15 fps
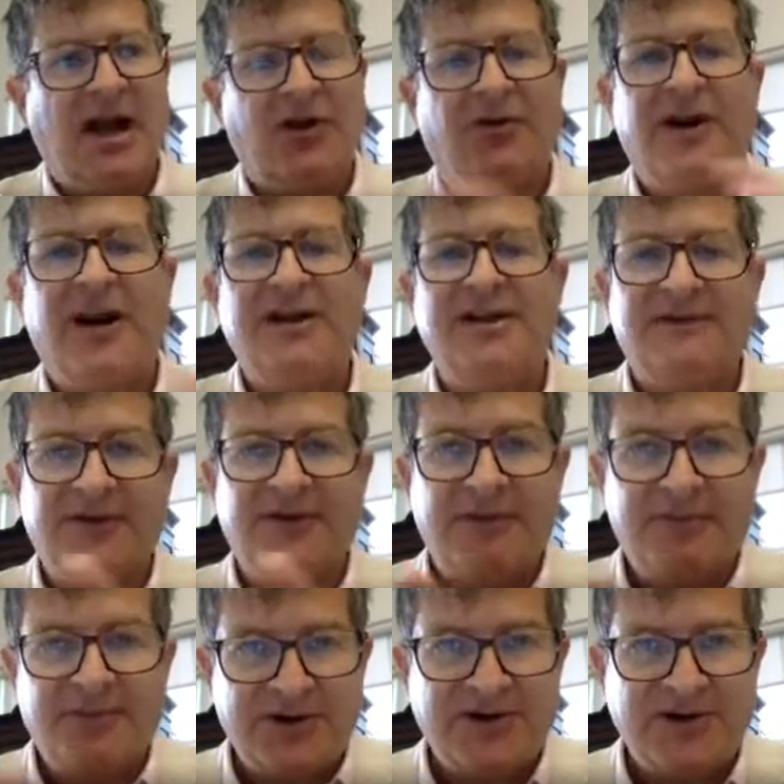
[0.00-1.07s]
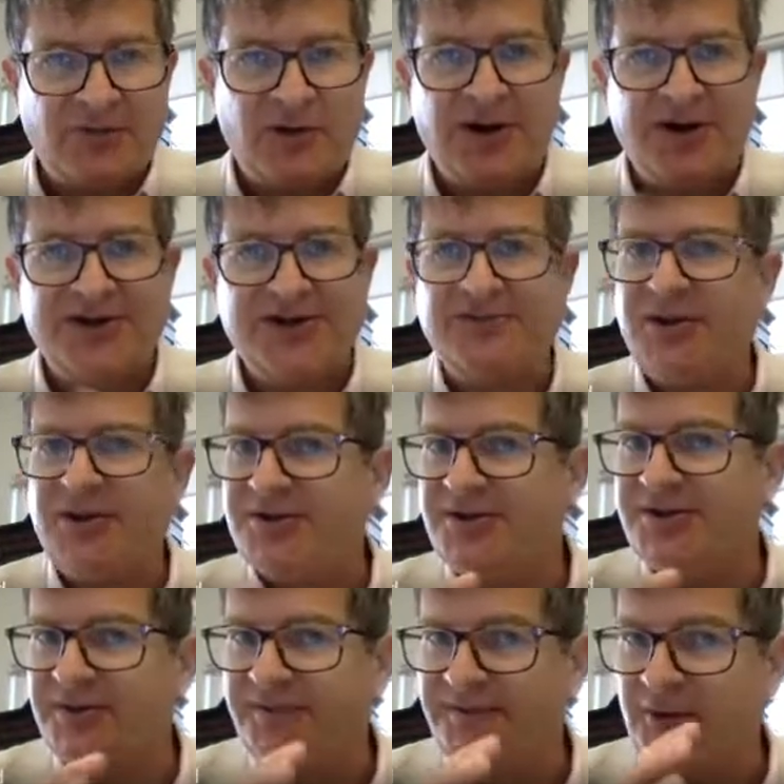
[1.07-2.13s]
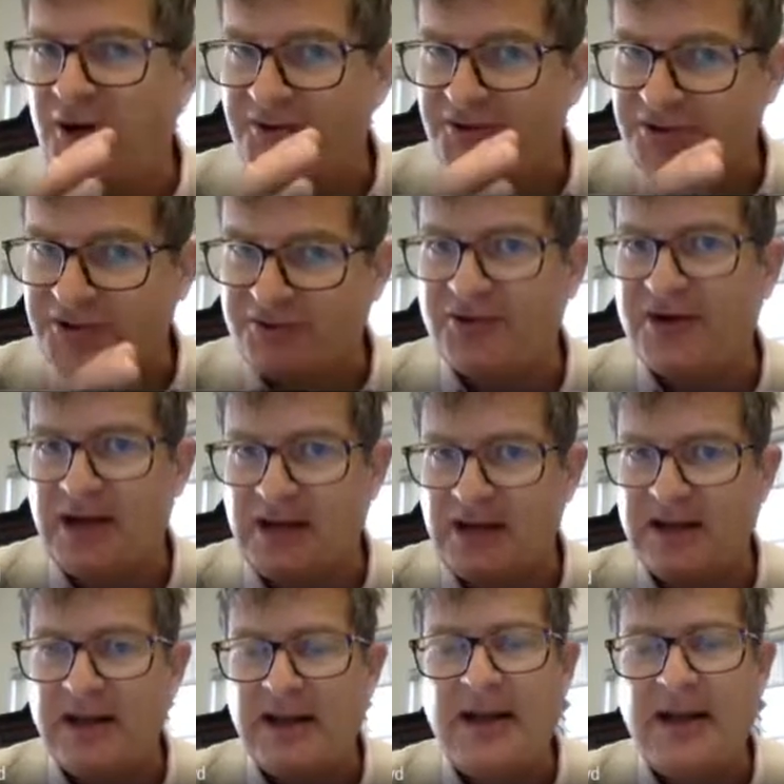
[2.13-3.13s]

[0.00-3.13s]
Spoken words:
created for the printed word as opposed to on screen.